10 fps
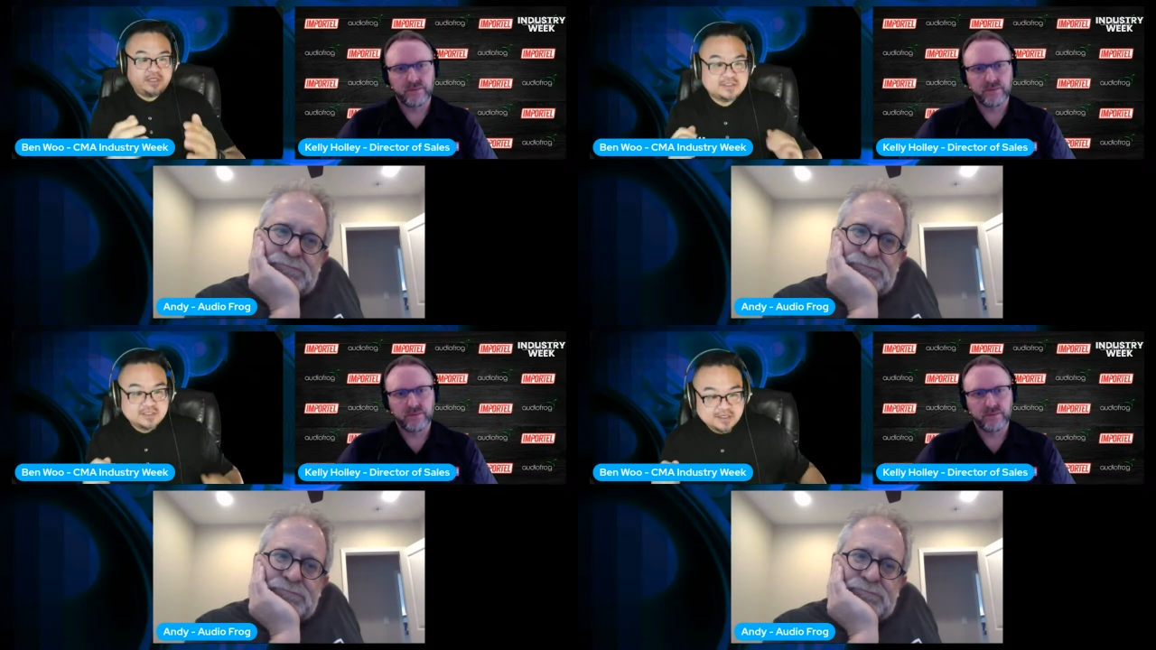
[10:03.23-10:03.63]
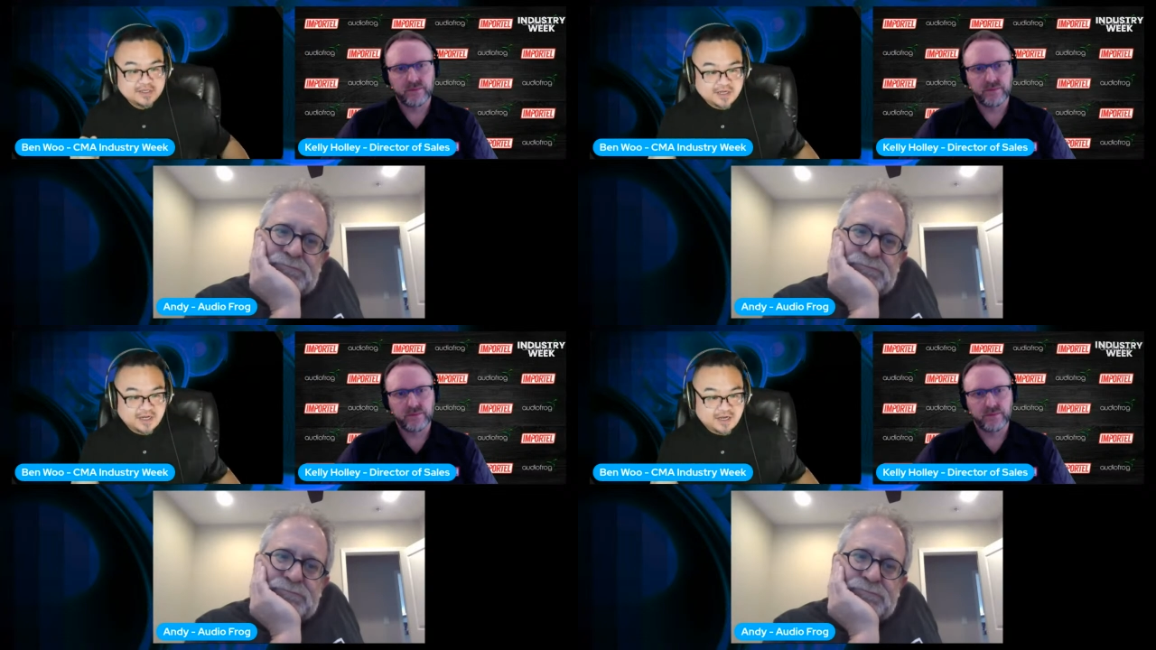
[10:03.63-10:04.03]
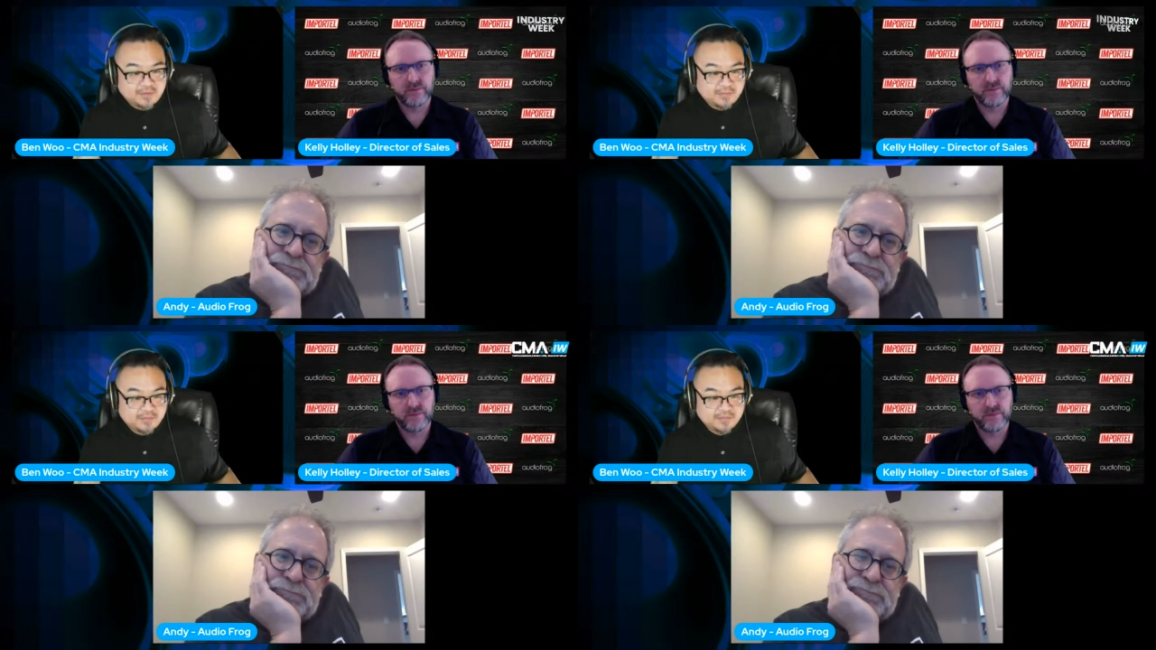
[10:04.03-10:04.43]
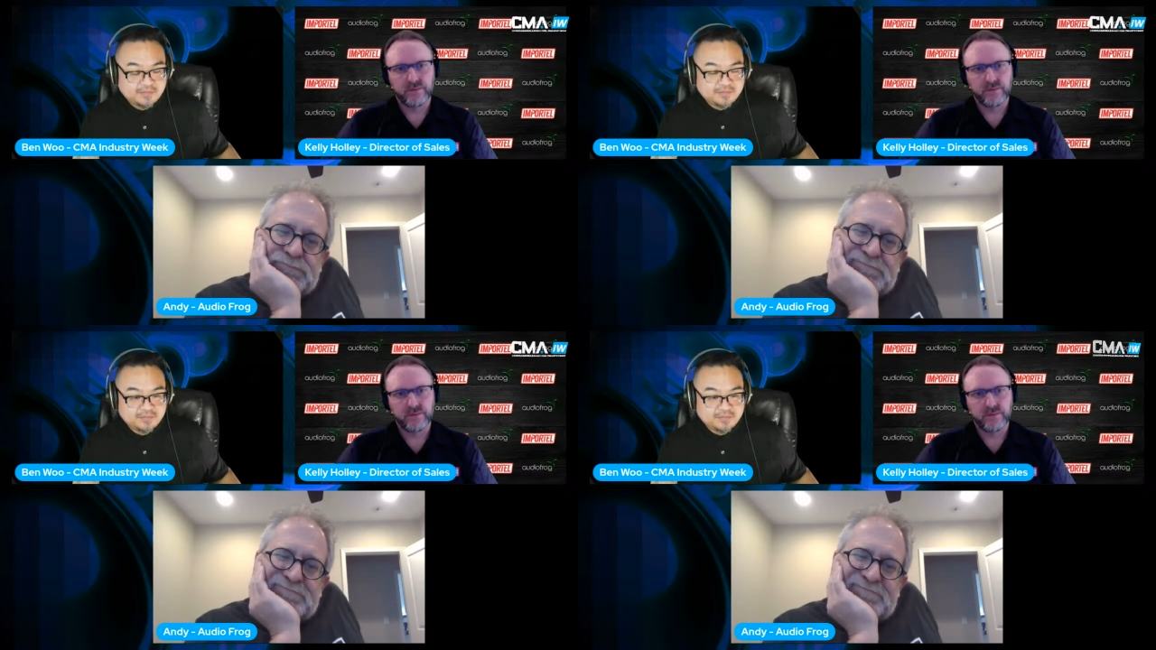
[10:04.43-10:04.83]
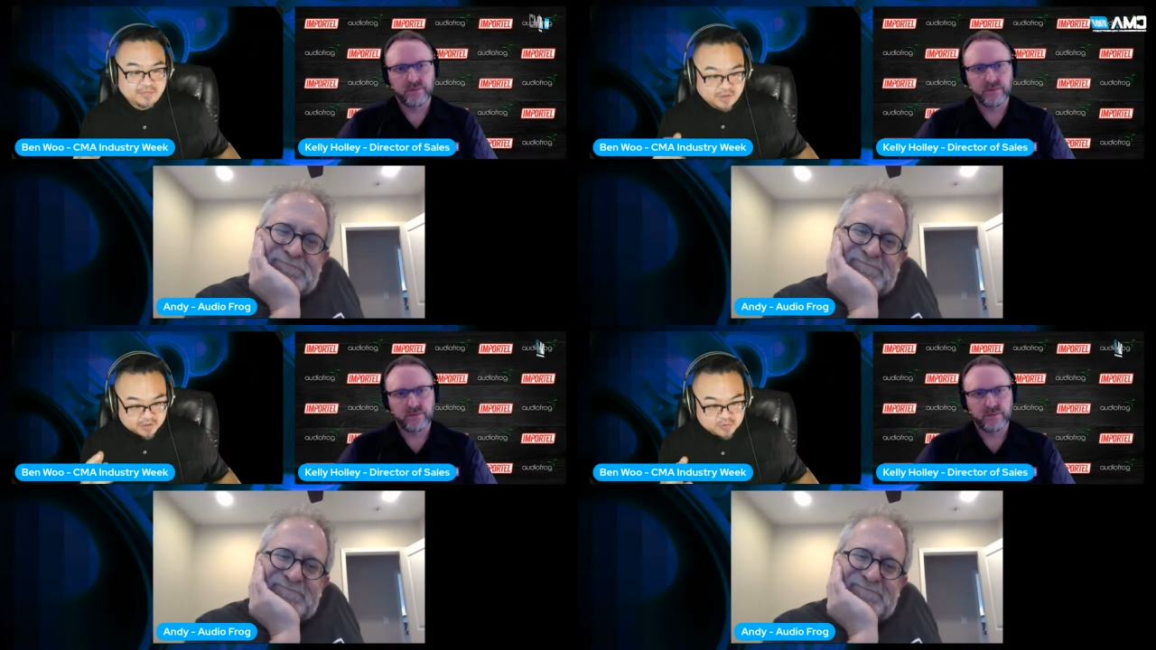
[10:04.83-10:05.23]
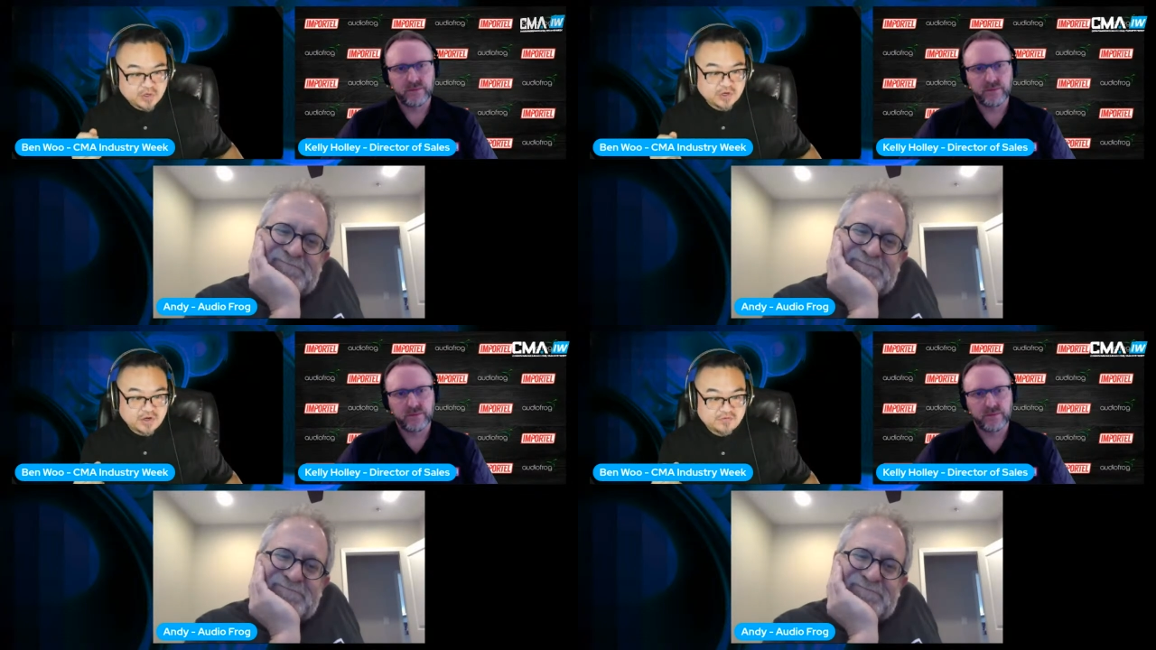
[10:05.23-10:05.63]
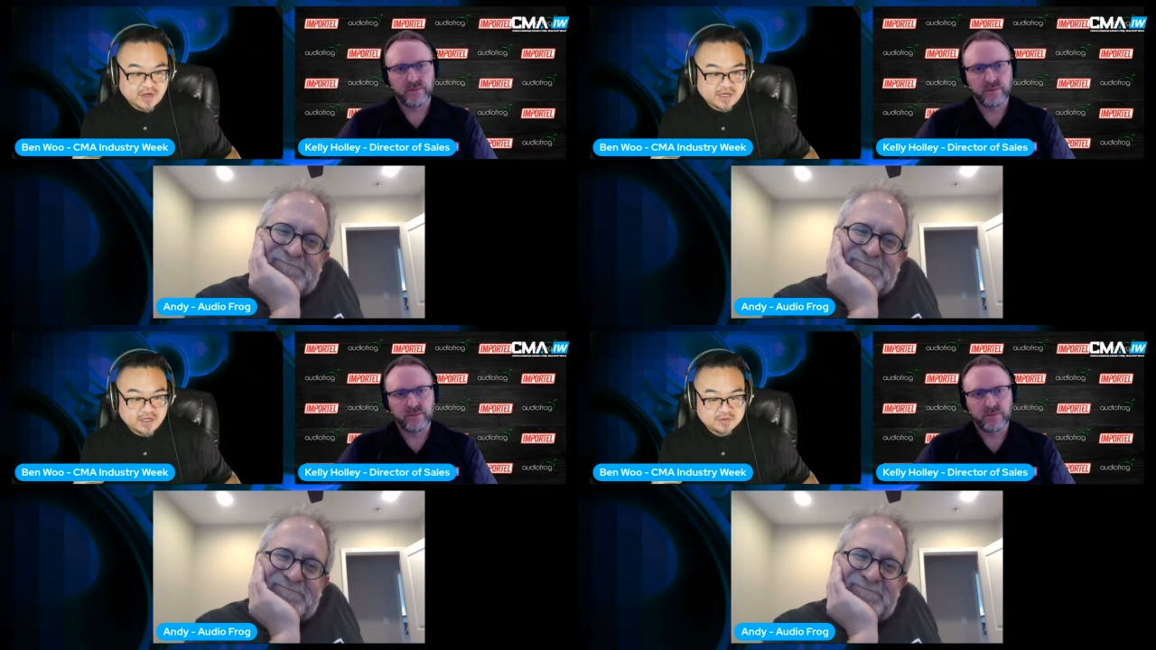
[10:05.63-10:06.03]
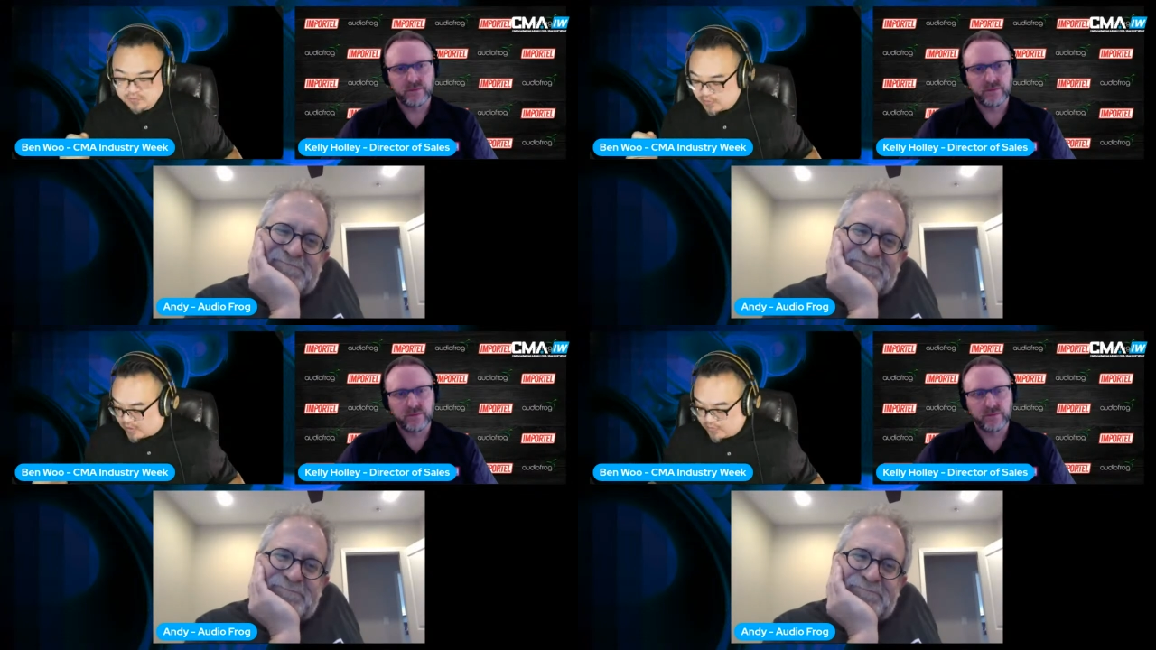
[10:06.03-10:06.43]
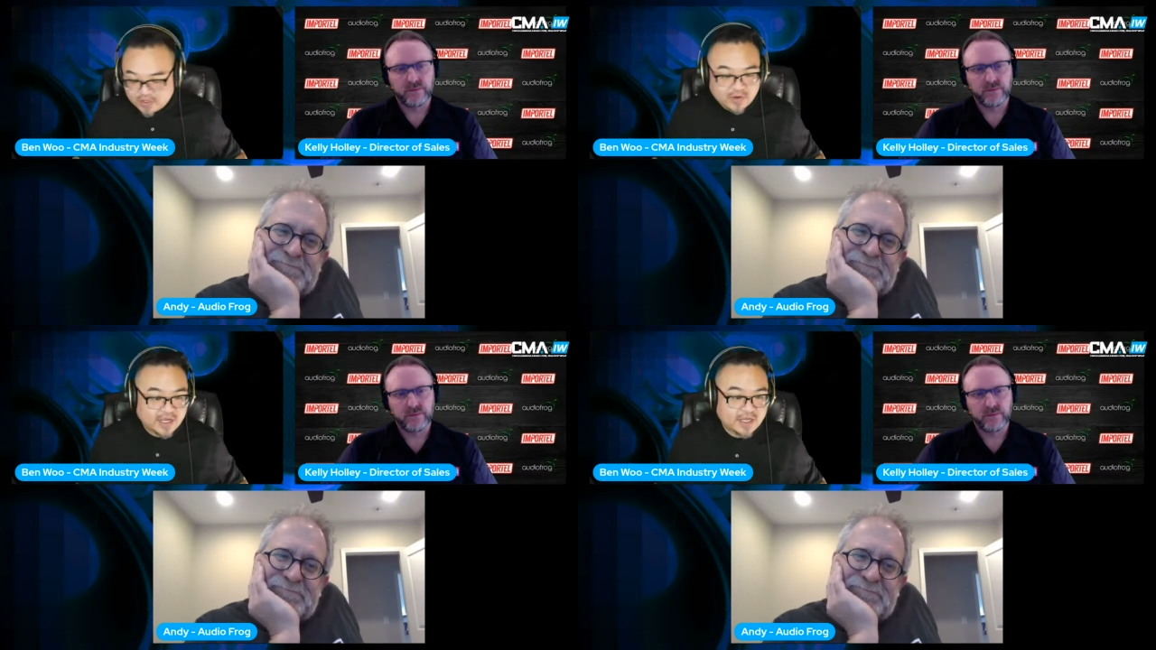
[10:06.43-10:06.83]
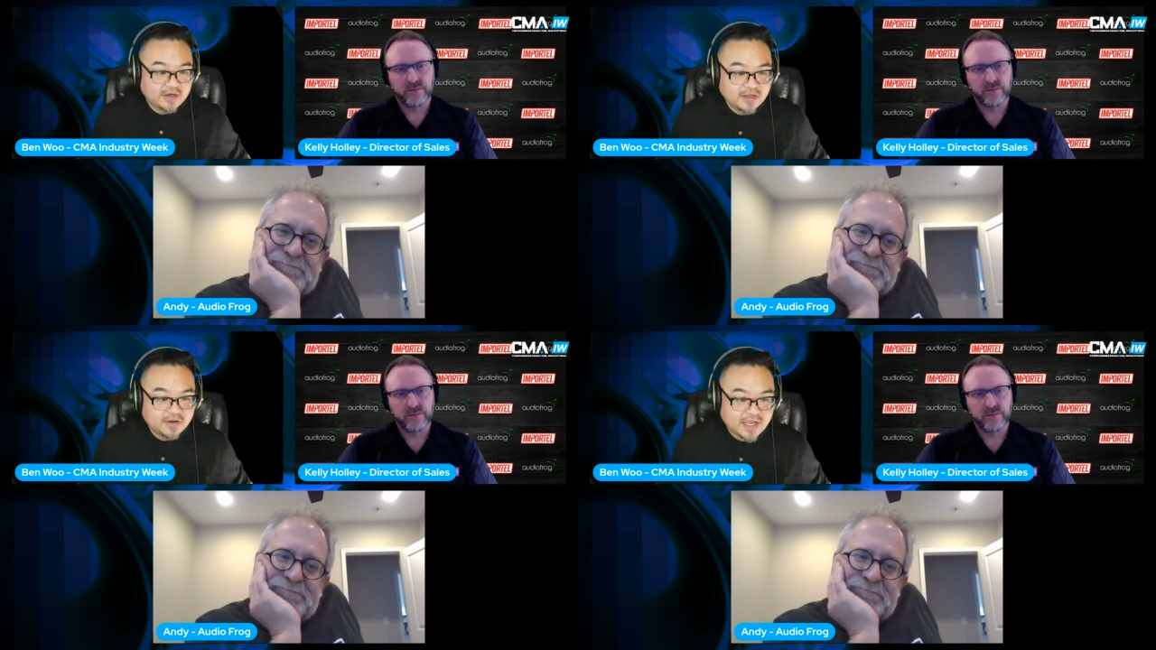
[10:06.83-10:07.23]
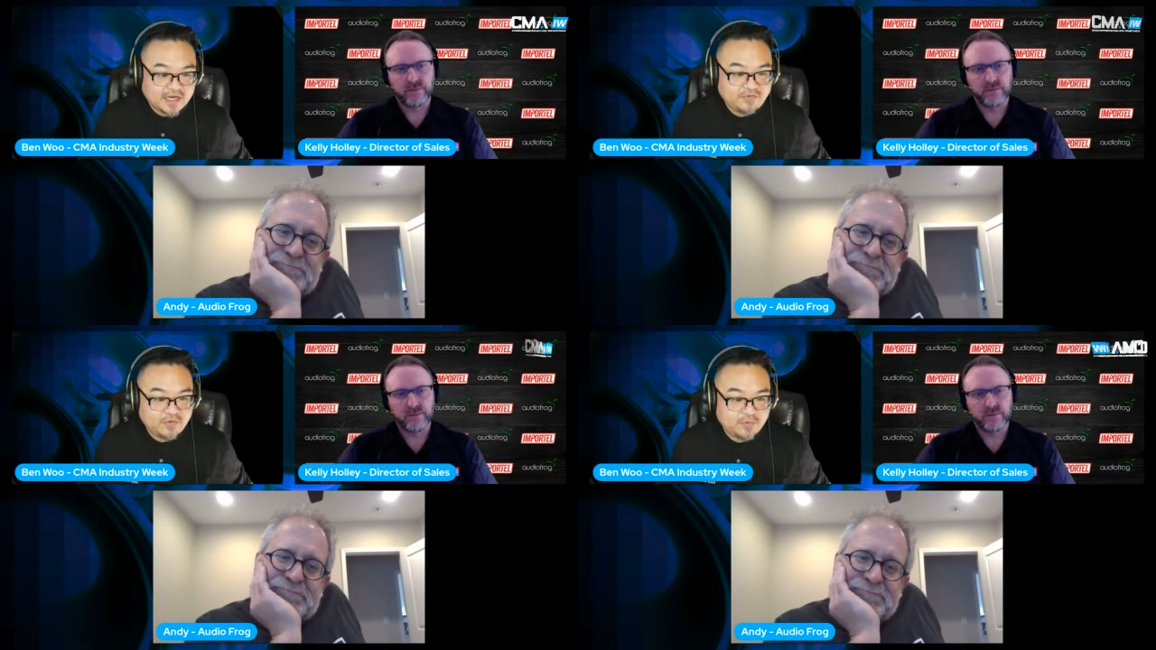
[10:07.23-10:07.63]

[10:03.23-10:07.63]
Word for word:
Speaker 1: is, um, here's where you're going to find out. So why don't we go ahead and if